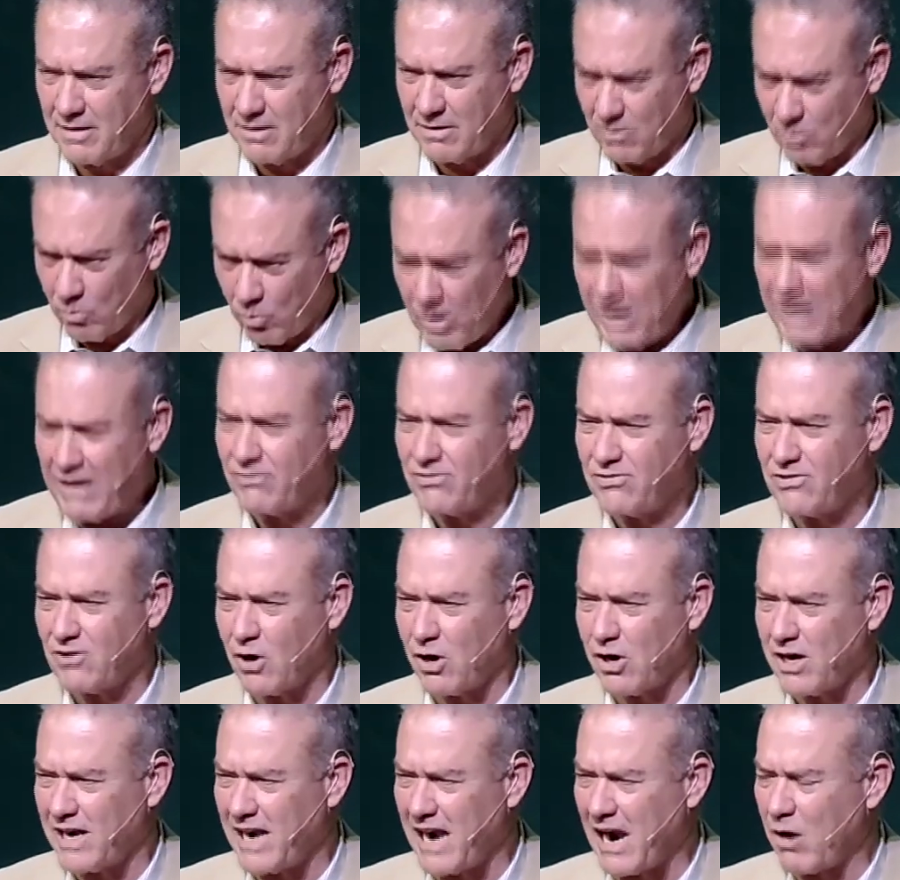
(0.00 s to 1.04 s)
We have
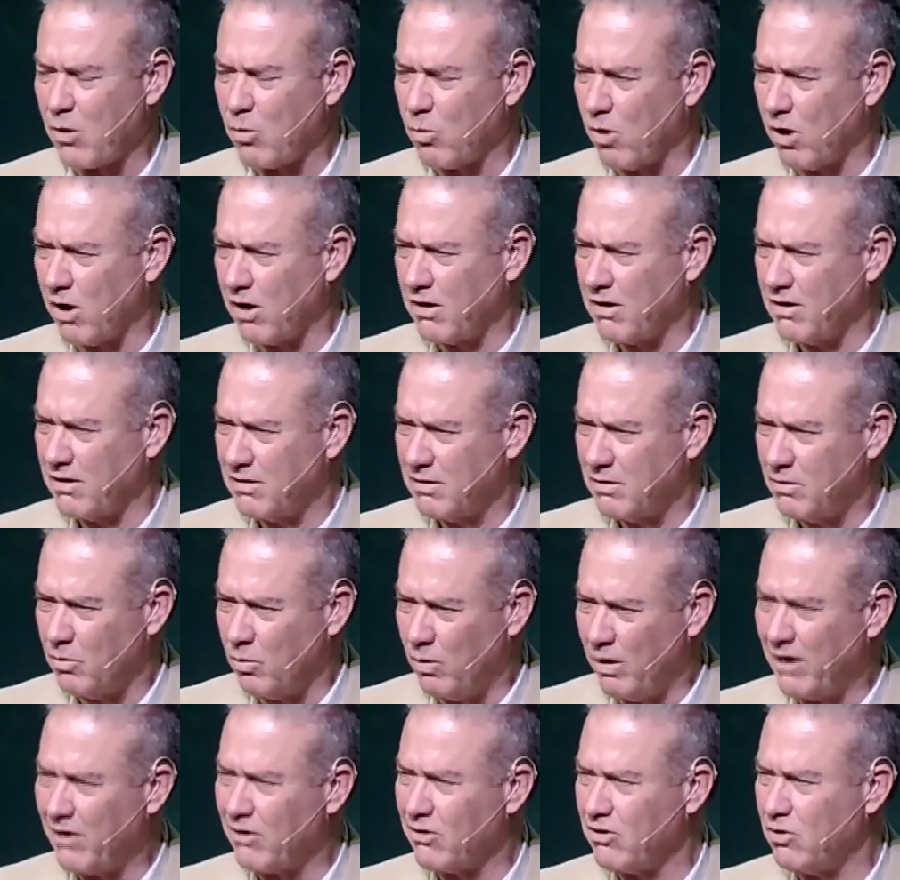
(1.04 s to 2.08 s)
started our work.
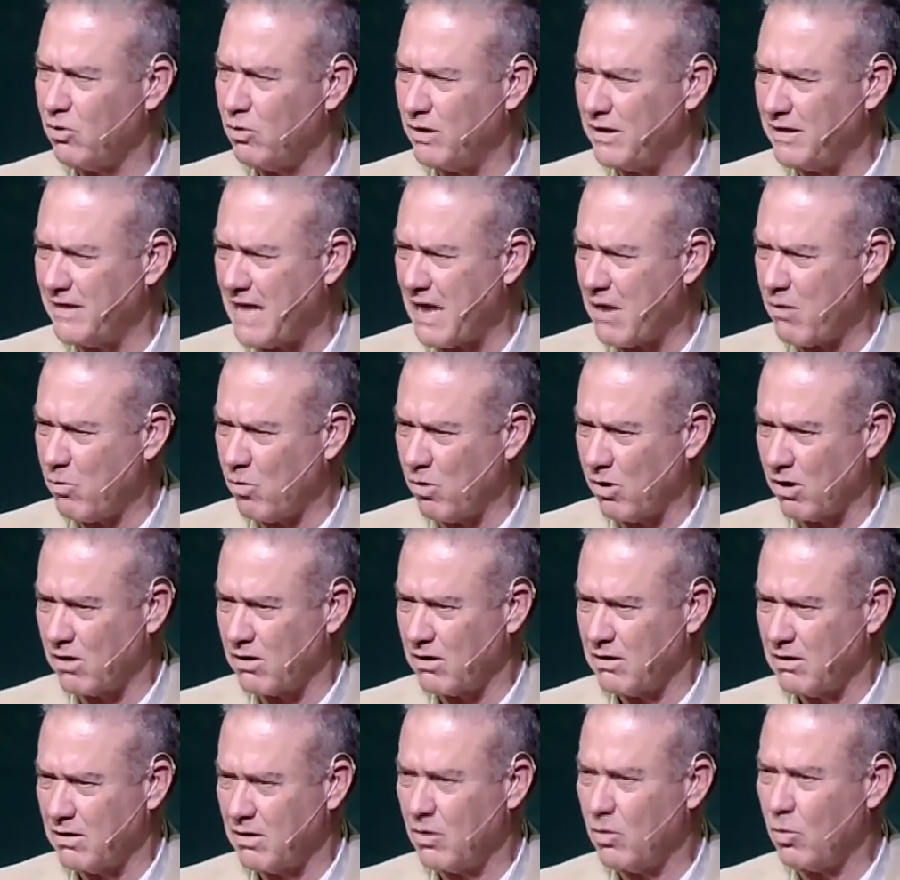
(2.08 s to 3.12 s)
We are doing that work.
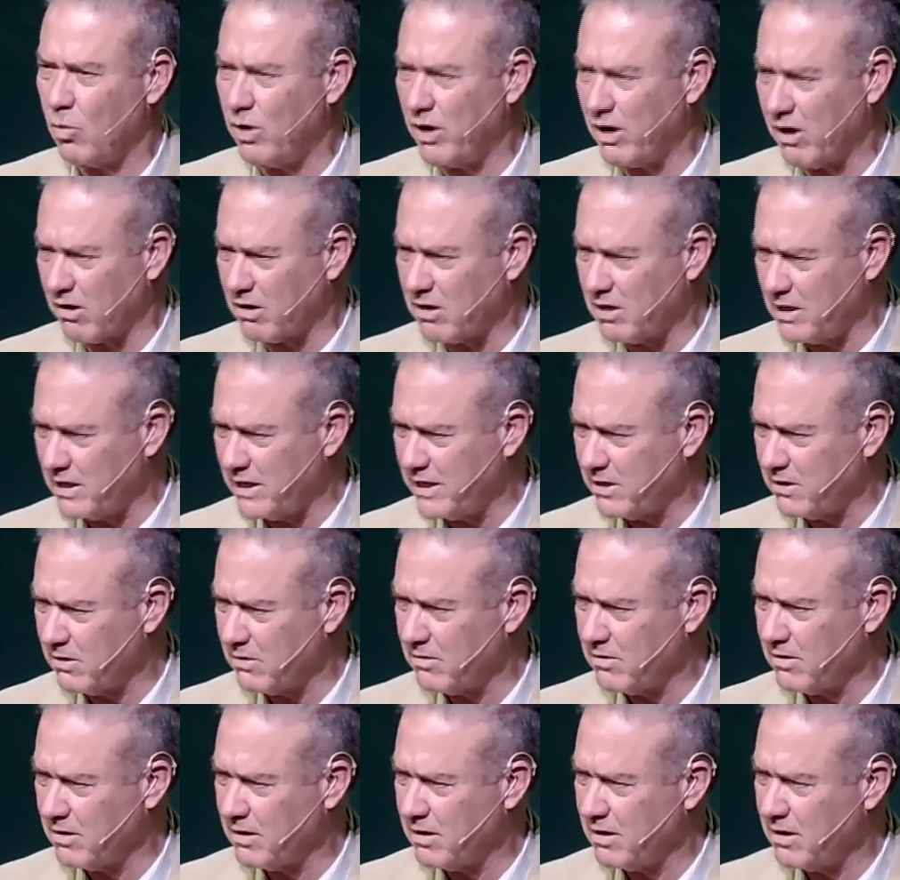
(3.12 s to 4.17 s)
We are clear
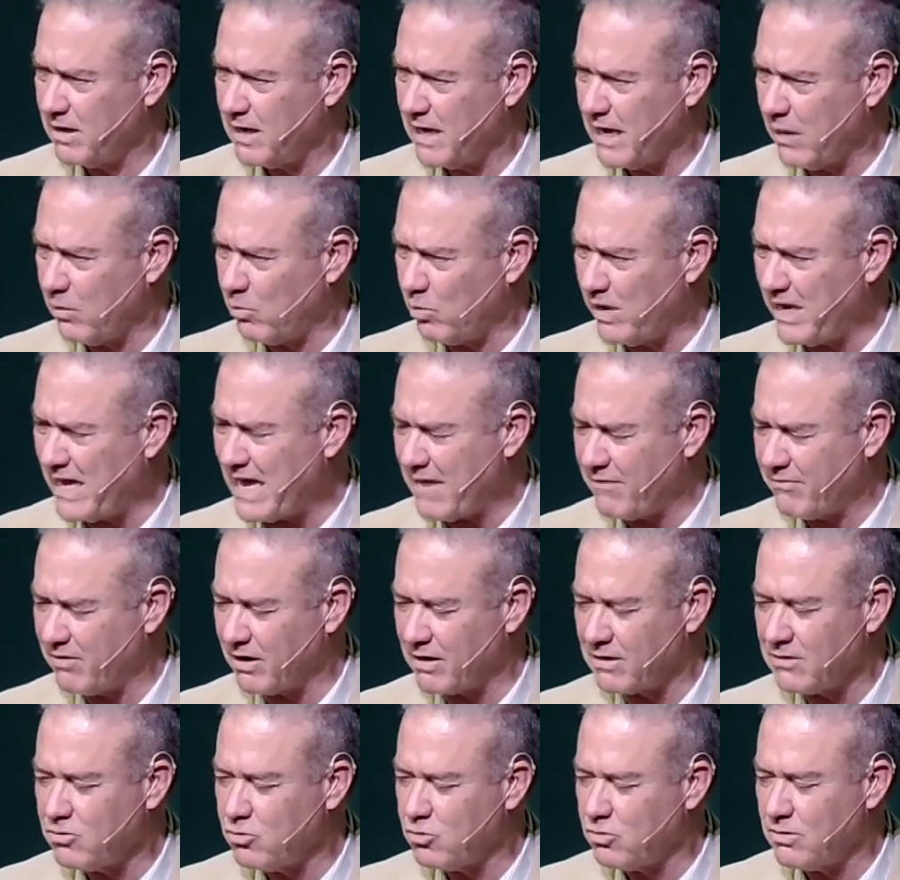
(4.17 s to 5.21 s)
and we have a
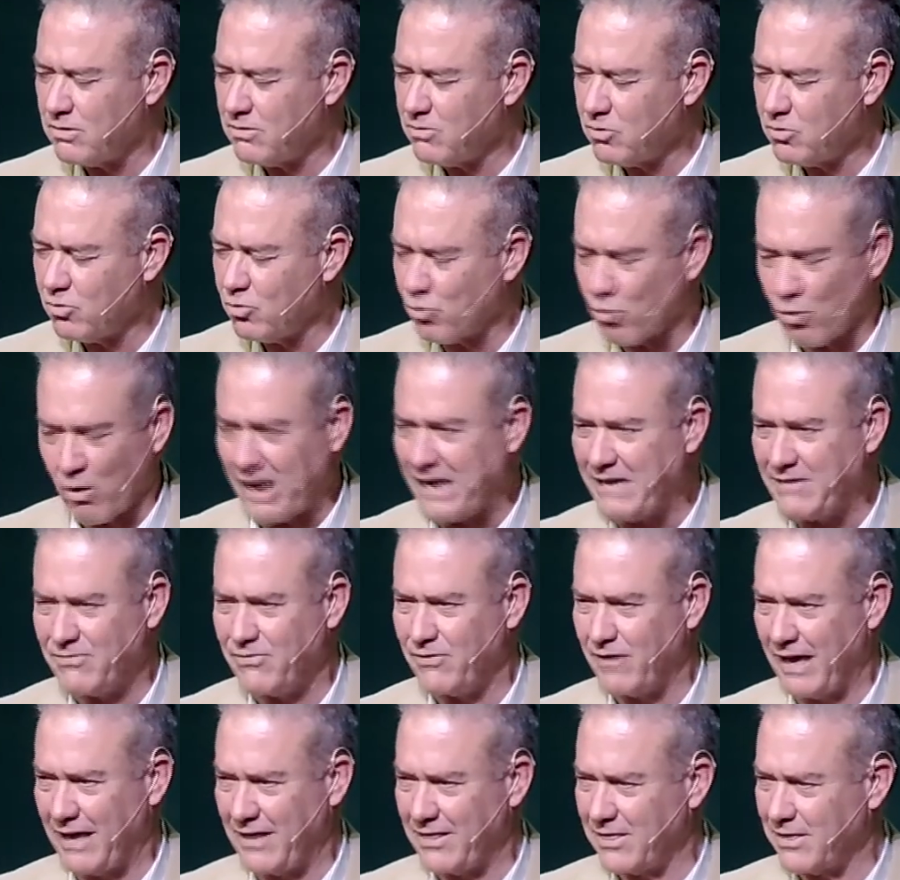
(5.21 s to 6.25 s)
great
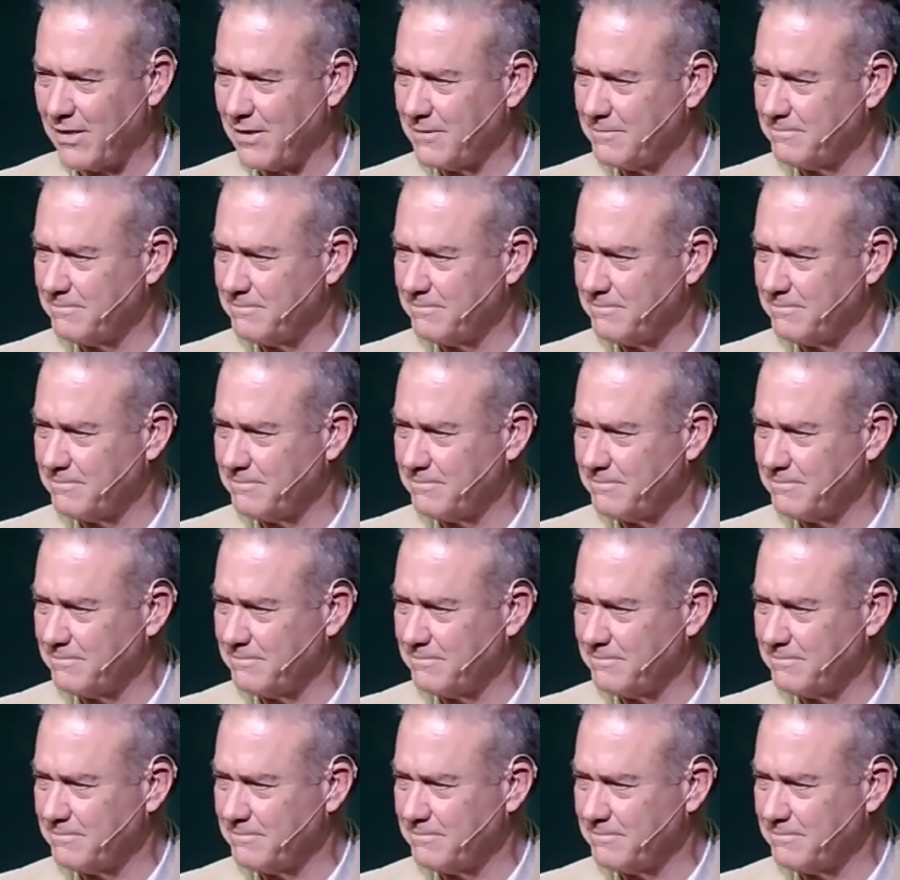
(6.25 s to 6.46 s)
faith.